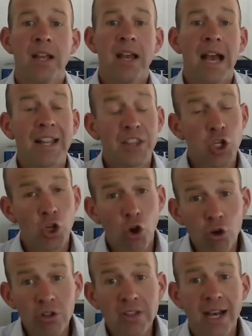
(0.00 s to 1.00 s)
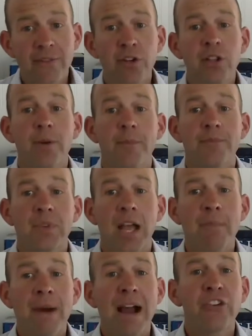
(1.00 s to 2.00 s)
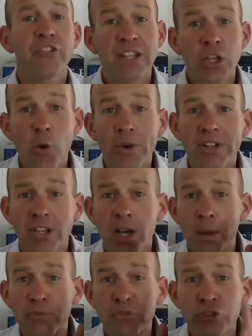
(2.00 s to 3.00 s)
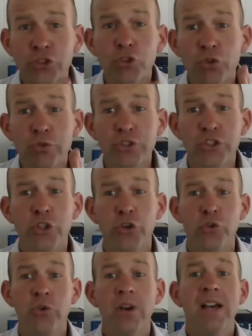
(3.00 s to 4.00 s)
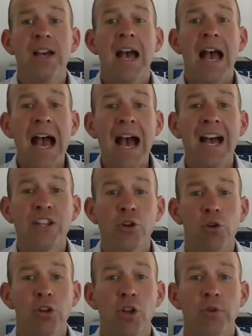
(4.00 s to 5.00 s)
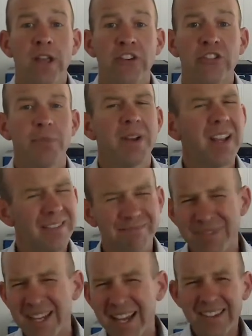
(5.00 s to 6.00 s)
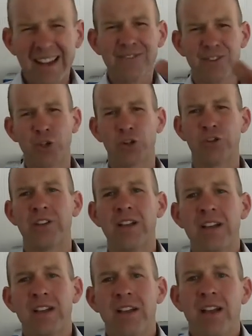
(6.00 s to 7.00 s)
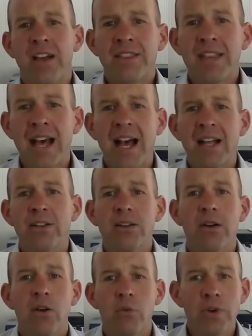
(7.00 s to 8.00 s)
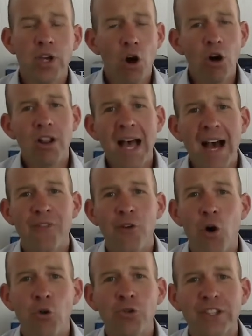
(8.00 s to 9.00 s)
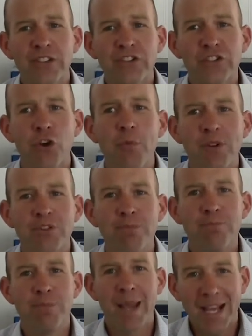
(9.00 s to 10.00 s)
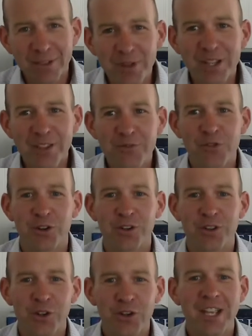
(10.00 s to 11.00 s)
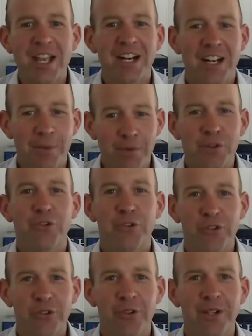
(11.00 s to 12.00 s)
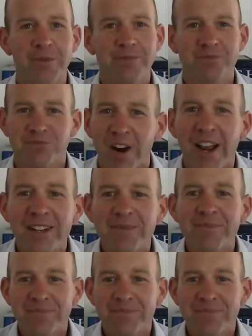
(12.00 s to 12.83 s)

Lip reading: At the gold level, I'm actually going to come to you at your location because I've learned that we all have only so much bandwidth for looking at a computer screen, right?